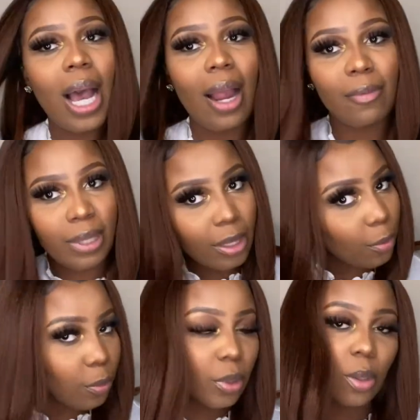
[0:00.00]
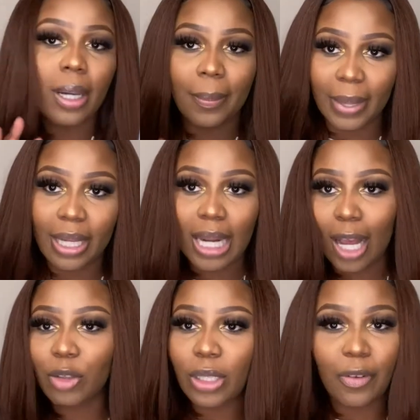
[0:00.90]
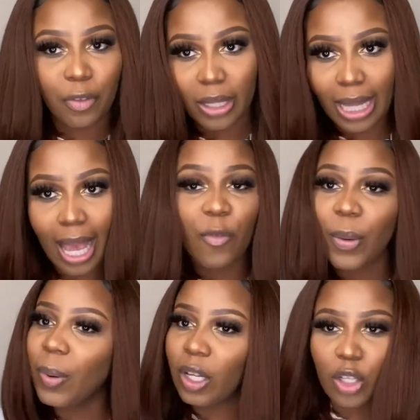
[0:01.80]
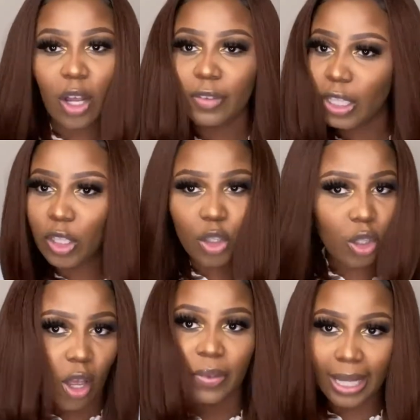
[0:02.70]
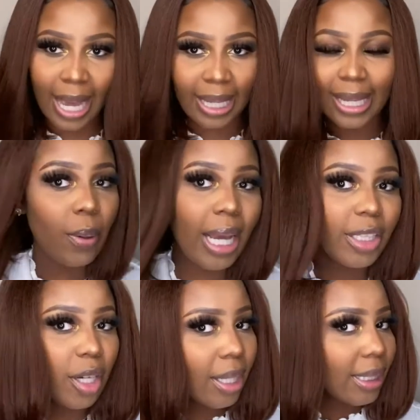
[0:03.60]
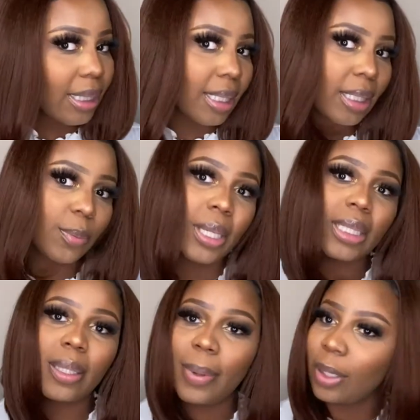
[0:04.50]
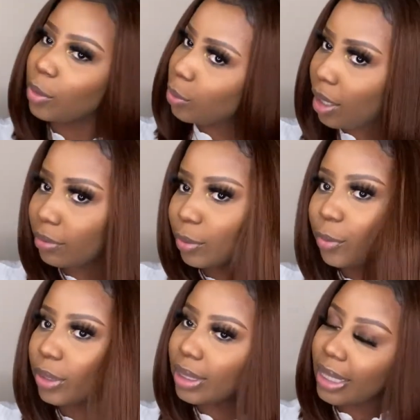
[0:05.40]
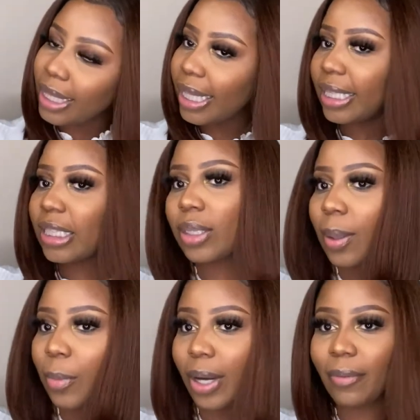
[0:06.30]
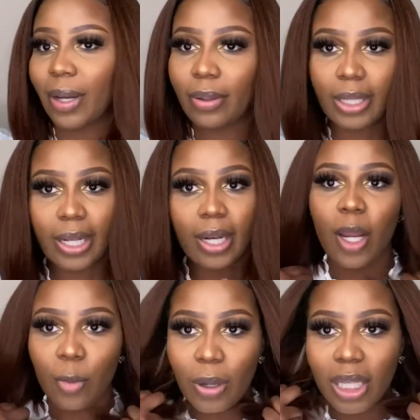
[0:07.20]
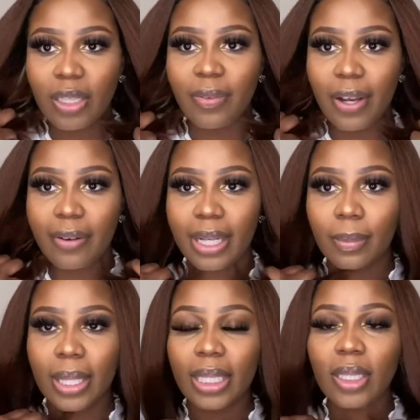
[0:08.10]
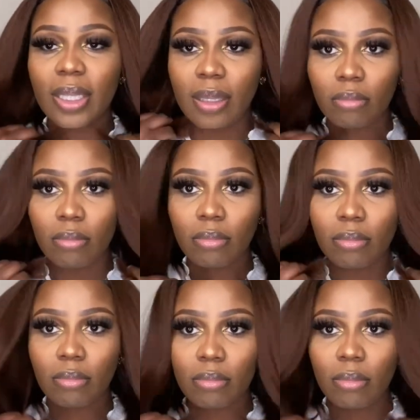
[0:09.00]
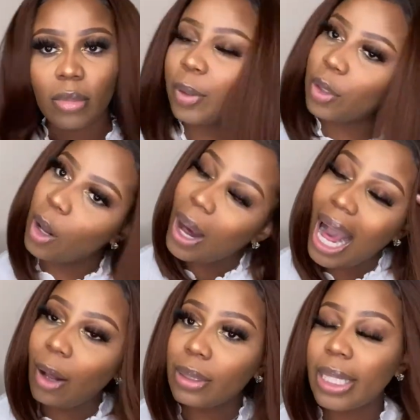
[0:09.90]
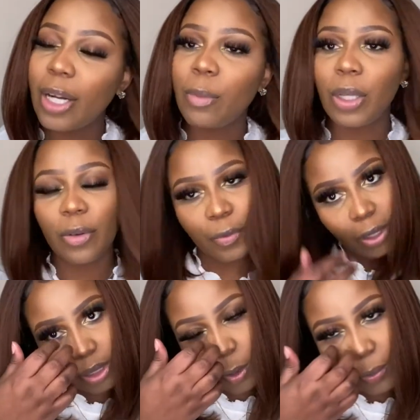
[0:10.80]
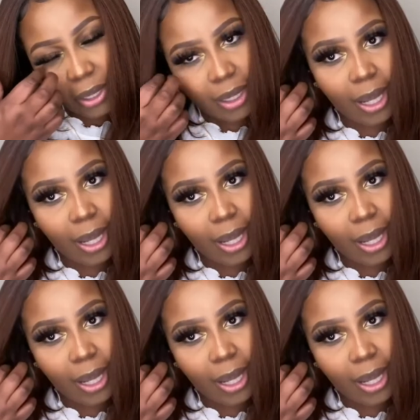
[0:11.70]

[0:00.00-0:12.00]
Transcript: I really will commend Outre for that, for pulling off this soft yucky. As y'all can see, this wig is about 12 to 14 inches, somewhere around there. It was very much, you know, out there when you first open it